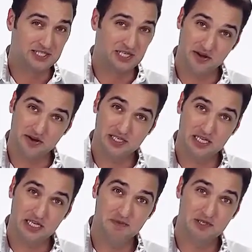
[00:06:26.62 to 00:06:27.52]
it's 100
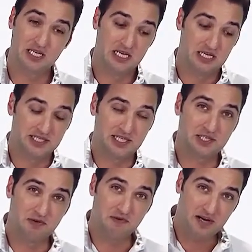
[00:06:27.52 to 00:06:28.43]
times,
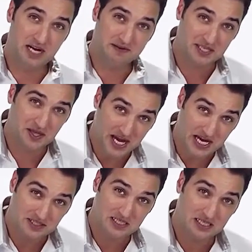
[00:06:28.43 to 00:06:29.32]
6 to a 5 is
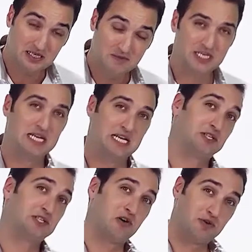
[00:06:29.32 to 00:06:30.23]
1,000 times,
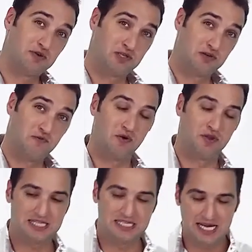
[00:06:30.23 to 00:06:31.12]
and so on and so
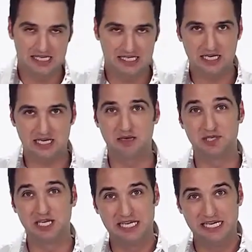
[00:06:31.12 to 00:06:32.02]
forth. 10
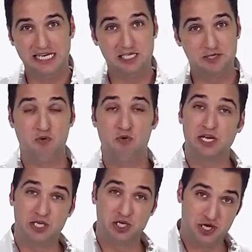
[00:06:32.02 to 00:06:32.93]
times each
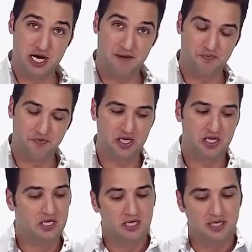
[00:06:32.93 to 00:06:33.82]
point you drop.
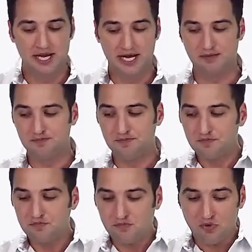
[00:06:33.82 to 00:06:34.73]
Now,
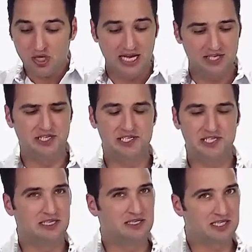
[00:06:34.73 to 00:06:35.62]
as you can
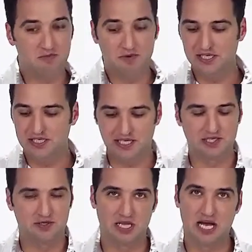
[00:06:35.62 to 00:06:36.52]
see, some of these
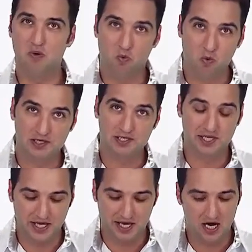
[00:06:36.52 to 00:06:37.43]
things are a lot worse
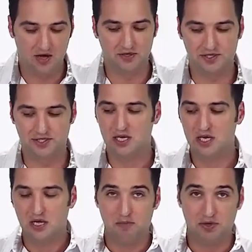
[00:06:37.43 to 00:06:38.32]
than others.
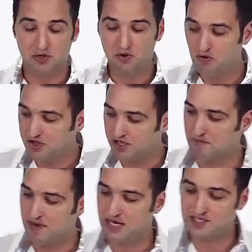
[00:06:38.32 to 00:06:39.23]
But the cool thing
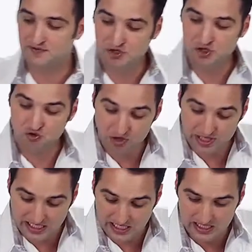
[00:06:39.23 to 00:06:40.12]
about it is if you
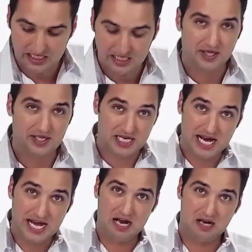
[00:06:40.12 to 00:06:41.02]
drink the
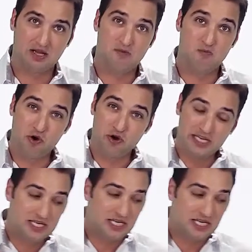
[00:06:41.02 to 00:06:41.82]
Tyent alkaline water, it